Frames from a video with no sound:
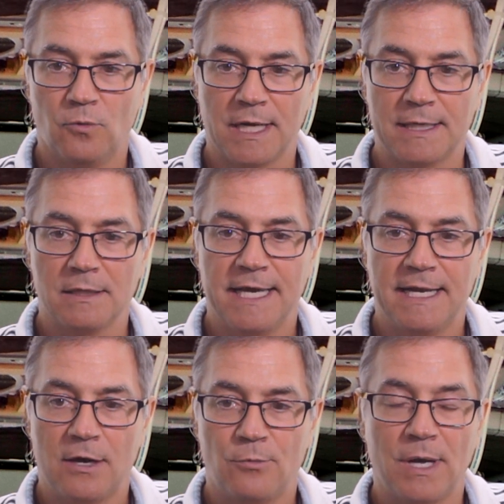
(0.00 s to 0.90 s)
I laid
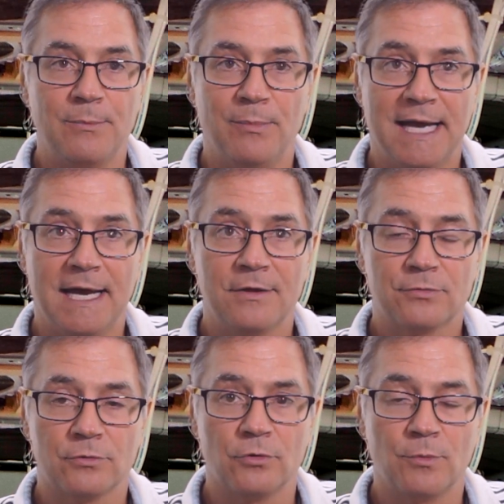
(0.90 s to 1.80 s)
out my
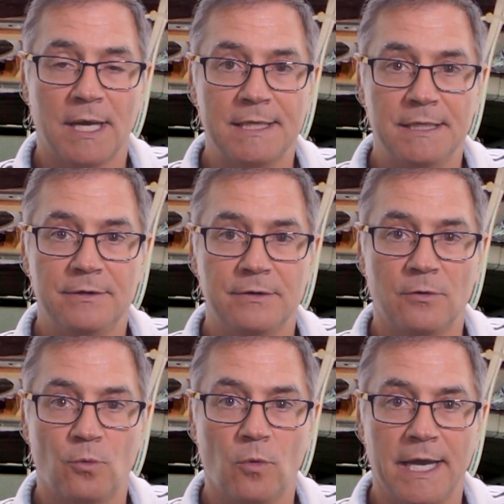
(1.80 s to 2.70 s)
bathroom, I needed a
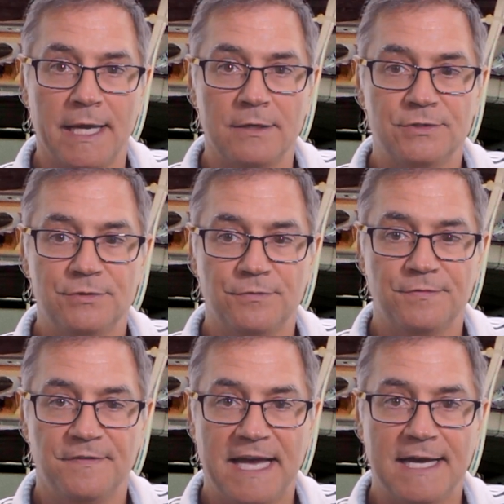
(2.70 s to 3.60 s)
way to
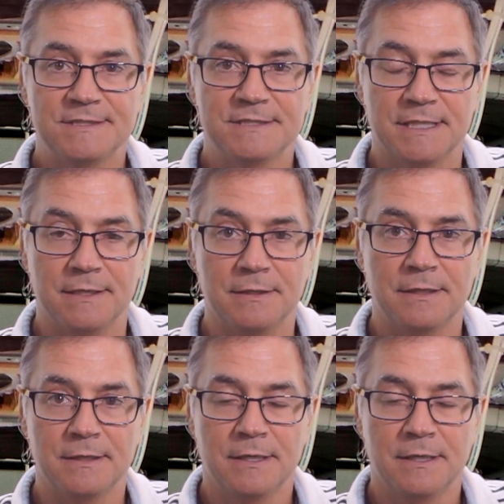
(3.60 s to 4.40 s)
fasten